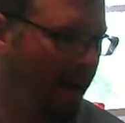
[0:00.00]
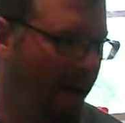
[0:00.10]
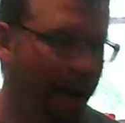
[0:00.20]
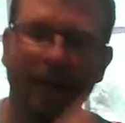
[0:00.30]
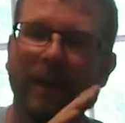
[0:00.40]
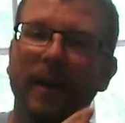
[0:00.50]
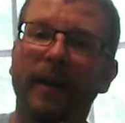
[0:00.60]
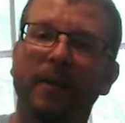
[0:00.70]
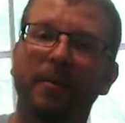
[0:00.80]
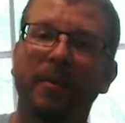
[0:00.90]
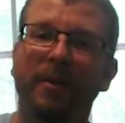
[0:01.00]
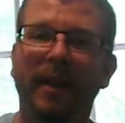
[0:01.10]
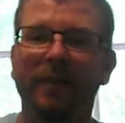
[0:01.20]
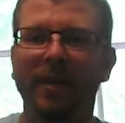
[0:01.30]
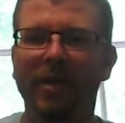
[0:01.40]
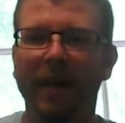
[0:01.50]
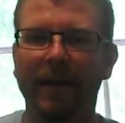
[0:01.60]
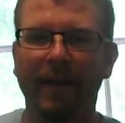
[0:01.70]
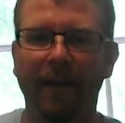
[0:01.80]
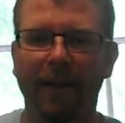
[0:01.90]
every gun here has been safety
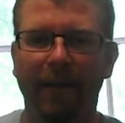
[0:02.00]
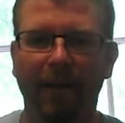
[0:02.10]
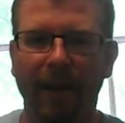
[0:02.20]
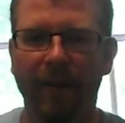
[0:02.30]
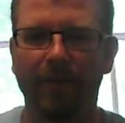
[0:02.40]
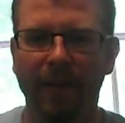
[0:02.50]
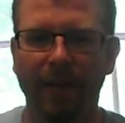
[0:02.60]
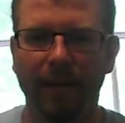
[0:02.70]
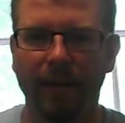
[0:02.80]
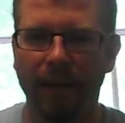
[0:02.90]
checked. They're empty.